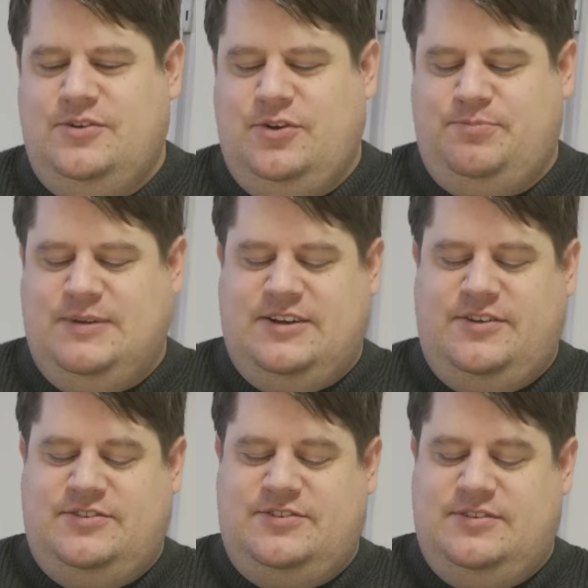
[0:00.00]
Not
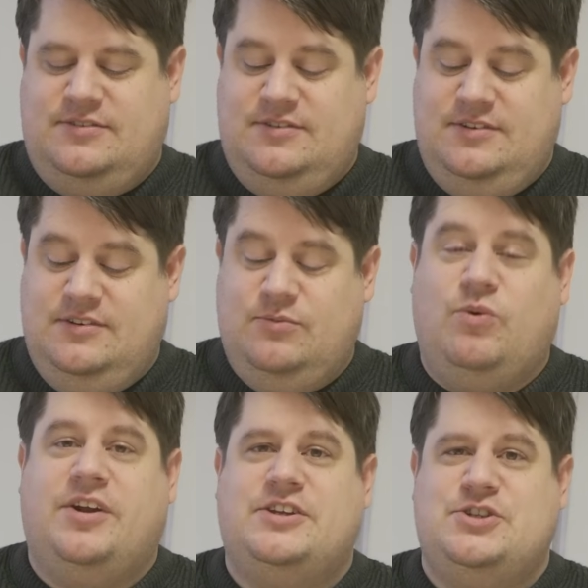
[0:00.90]
because
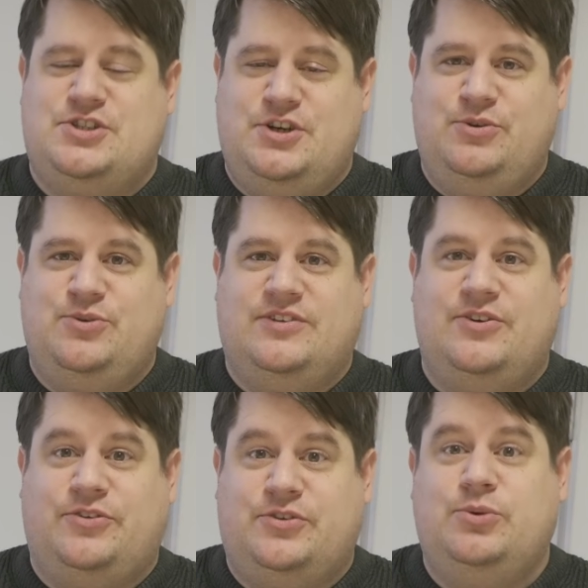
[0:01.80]
what I just showed you is
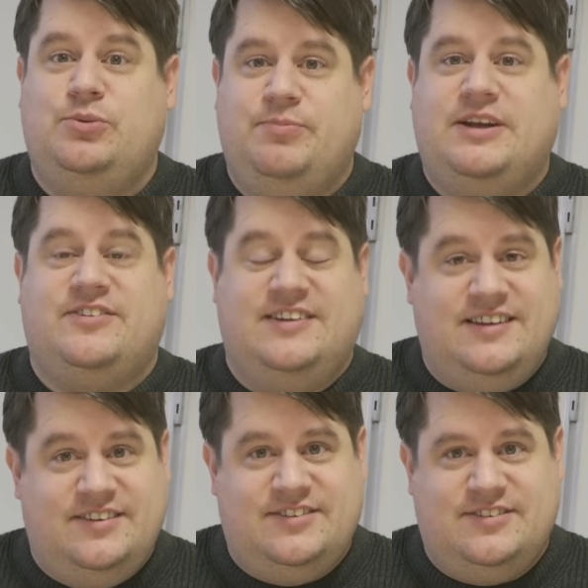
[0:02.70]
not true, because it
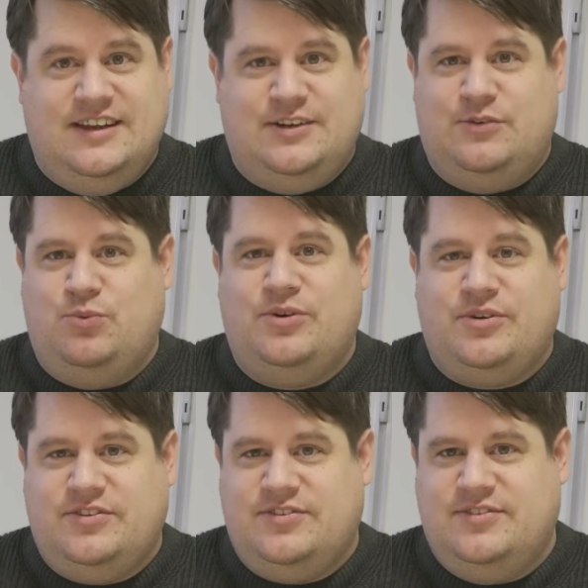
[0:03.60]
is, it, it
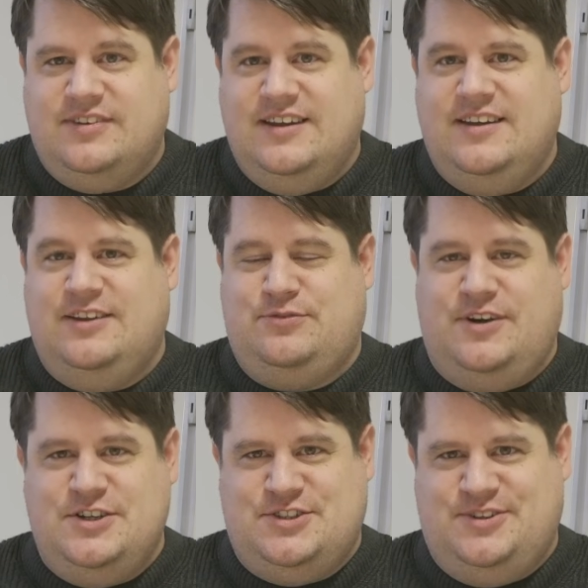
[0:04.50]
works, it's
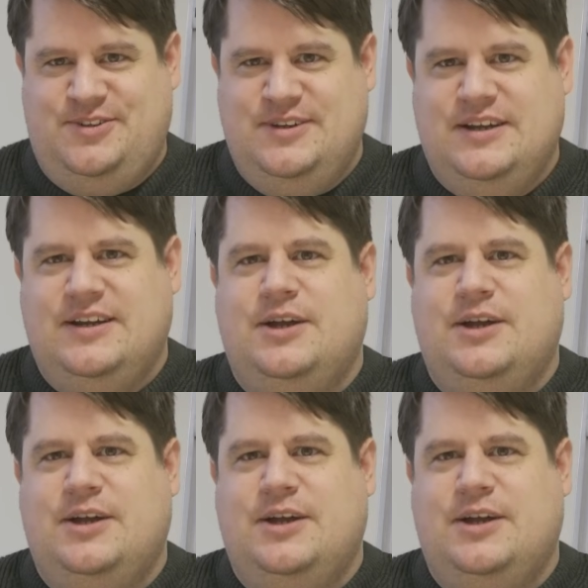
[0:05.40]
functional,